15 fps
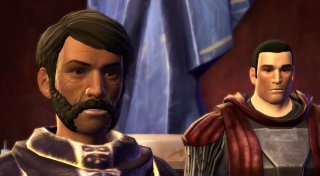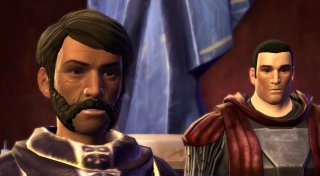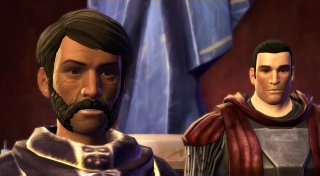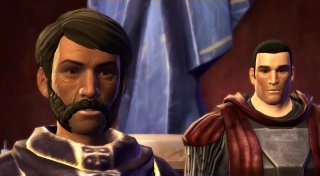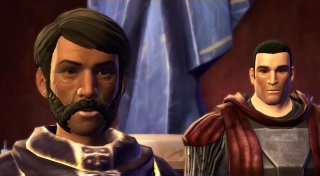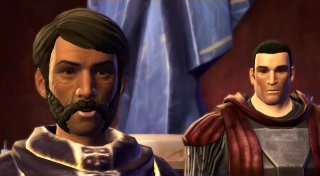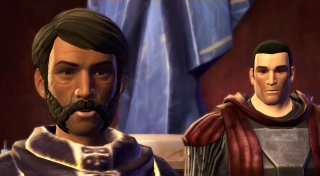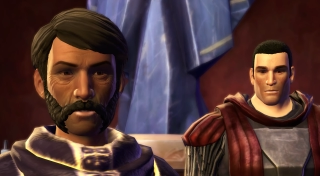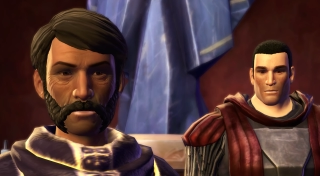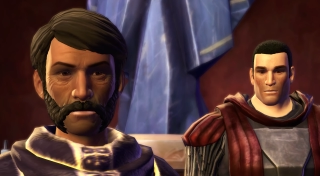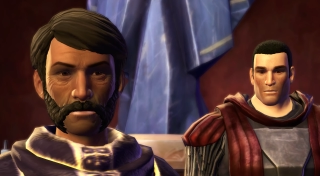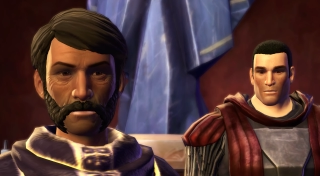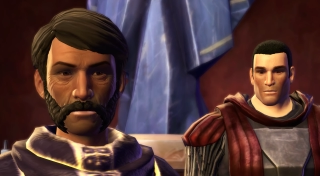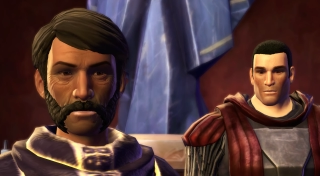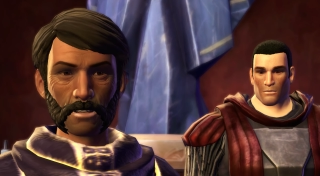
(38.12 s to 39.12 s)
Speaker 1: Thank you.
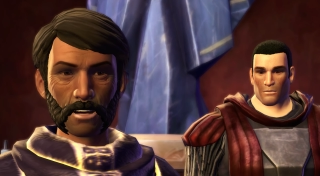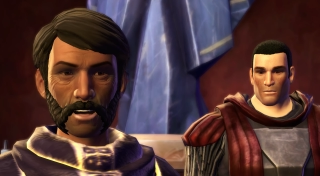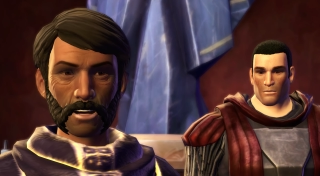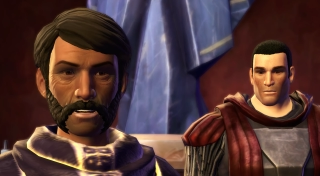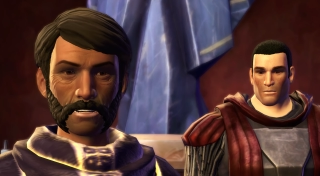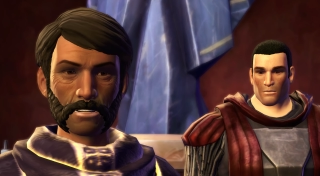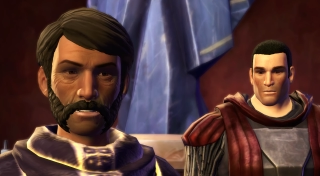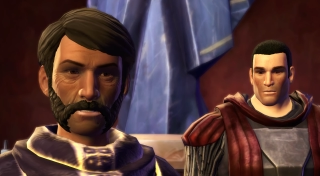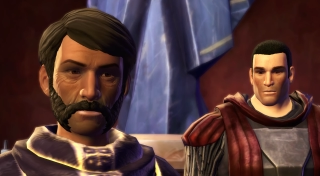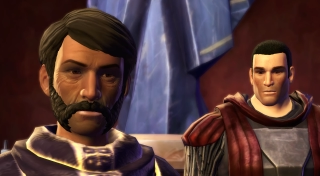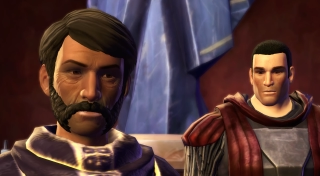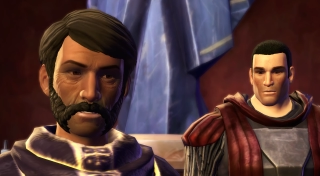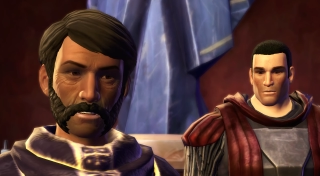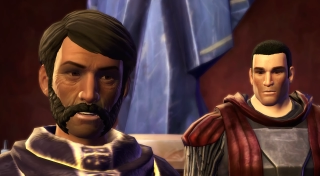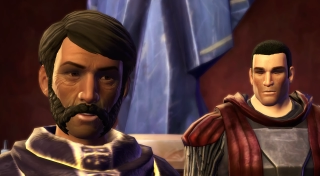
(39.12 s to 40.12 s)
I
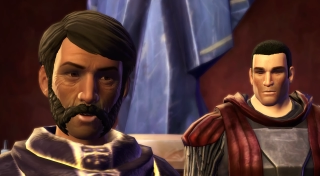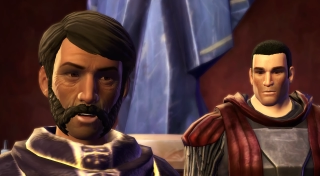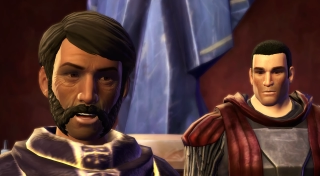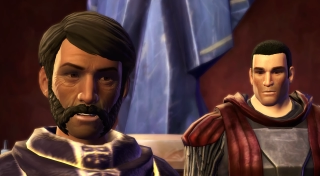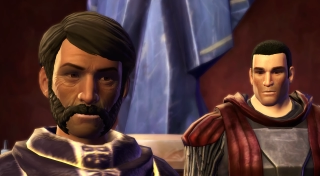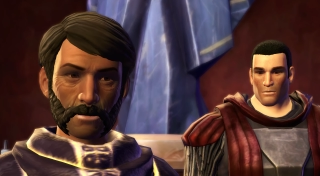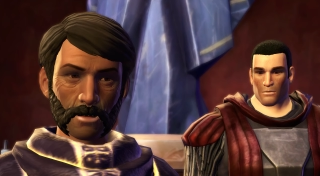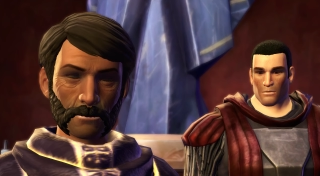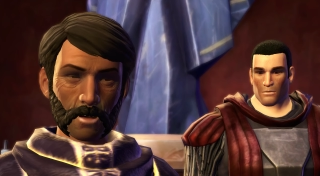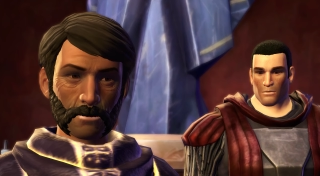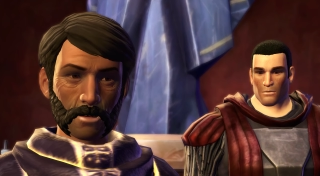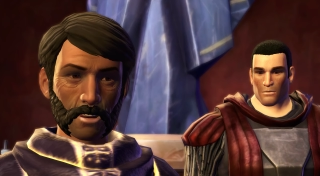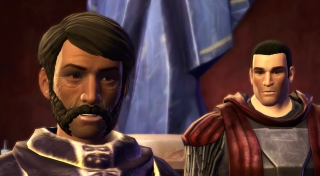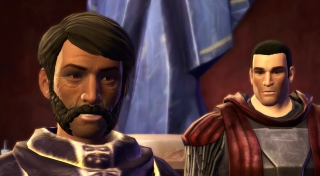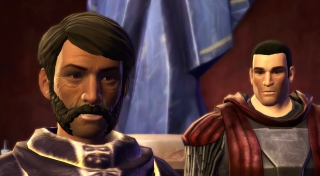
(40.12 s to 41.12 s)
do have my
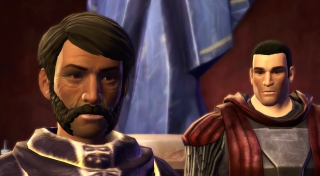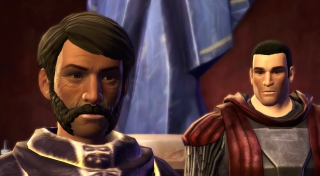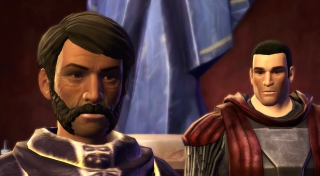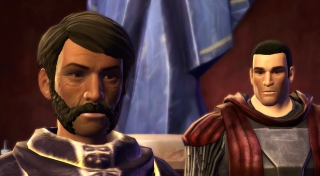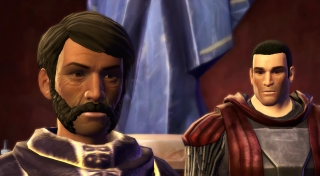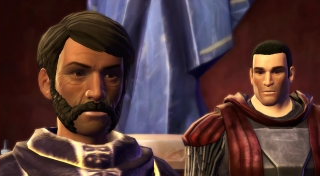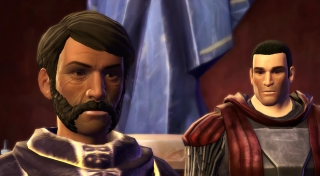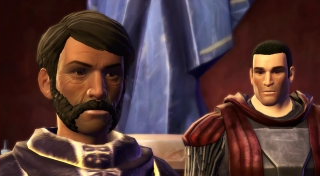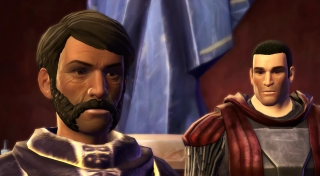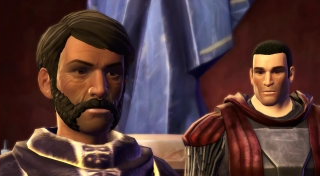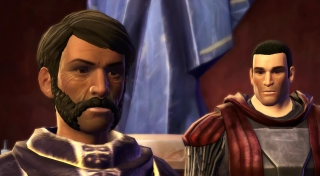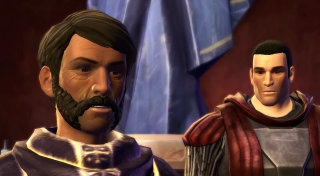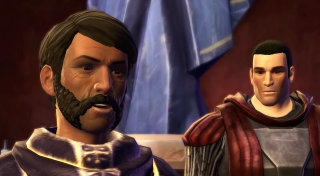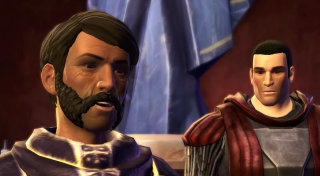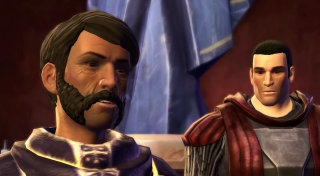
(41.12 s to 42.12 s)
moments.
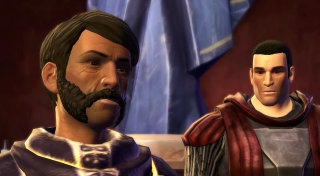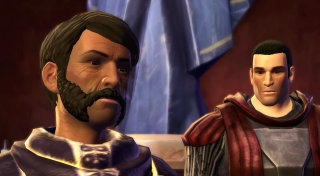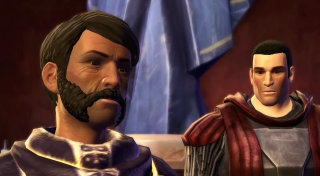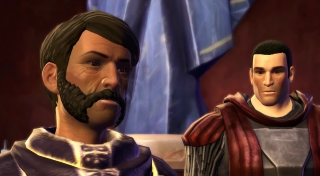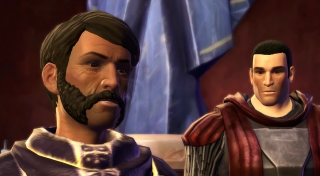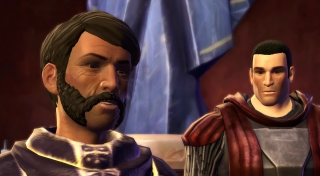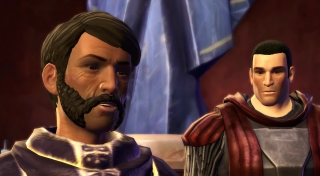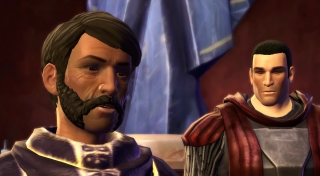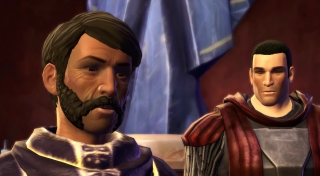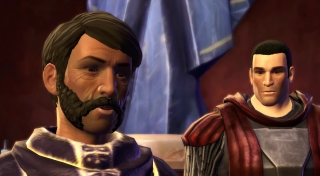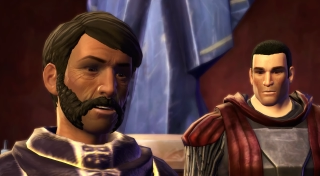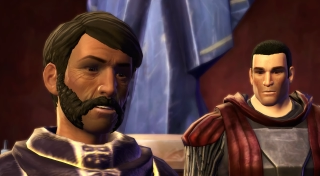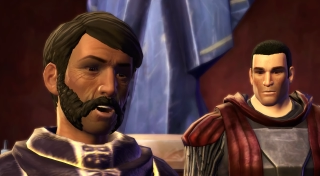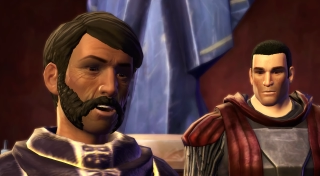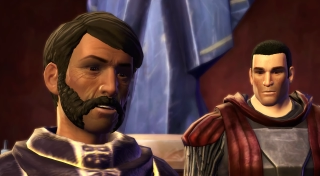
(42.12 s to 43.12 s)
So, are
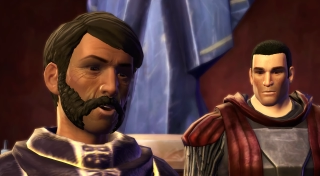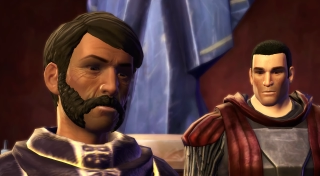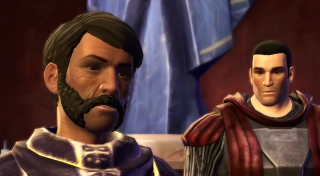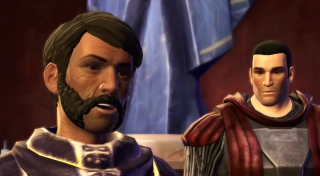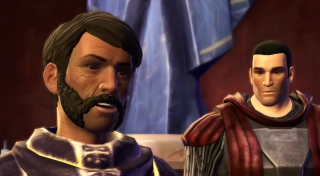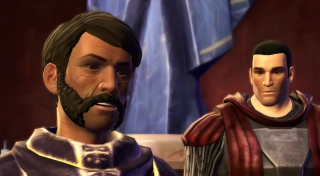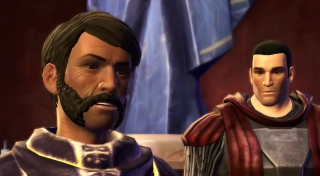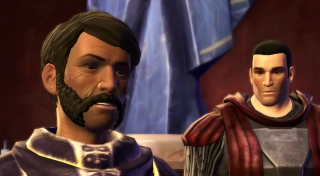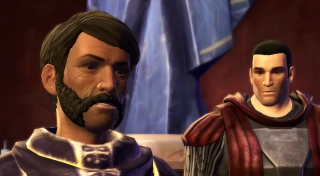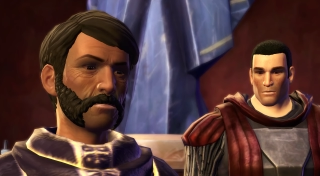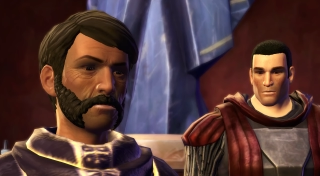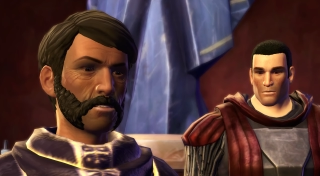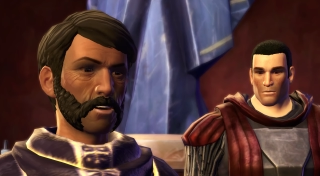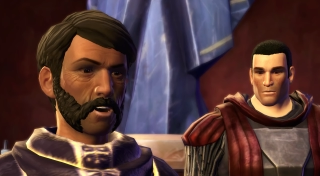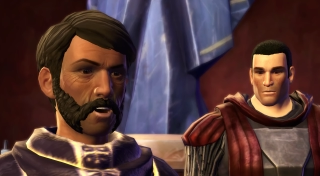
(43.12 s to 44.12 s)
you here to say
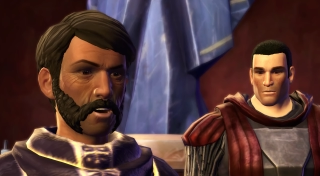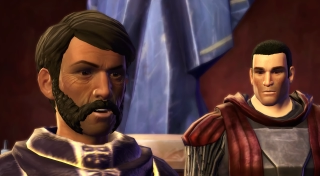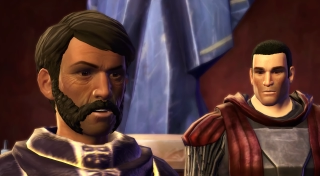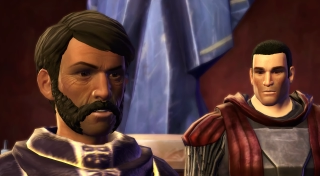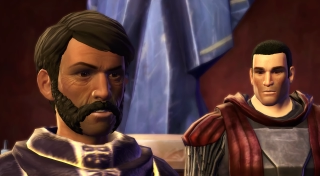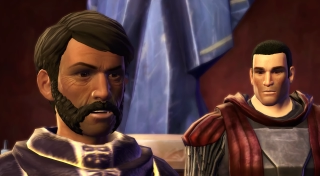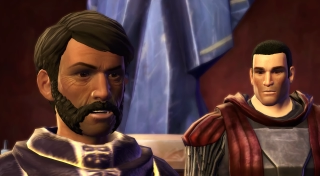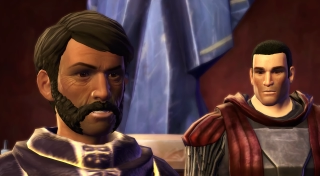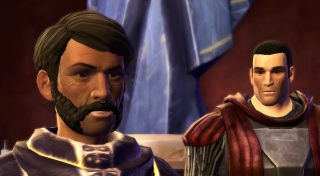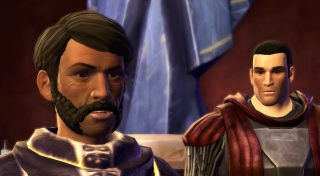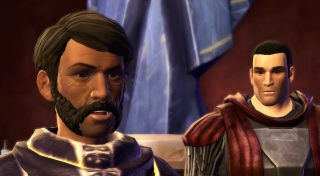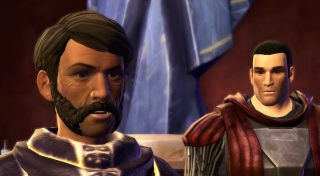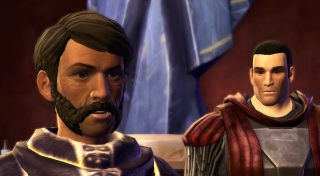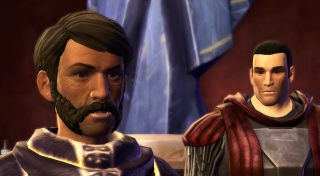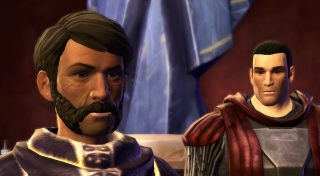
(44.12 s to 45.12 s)
goodbye? Or
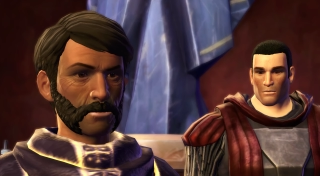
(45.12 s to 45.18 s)
is there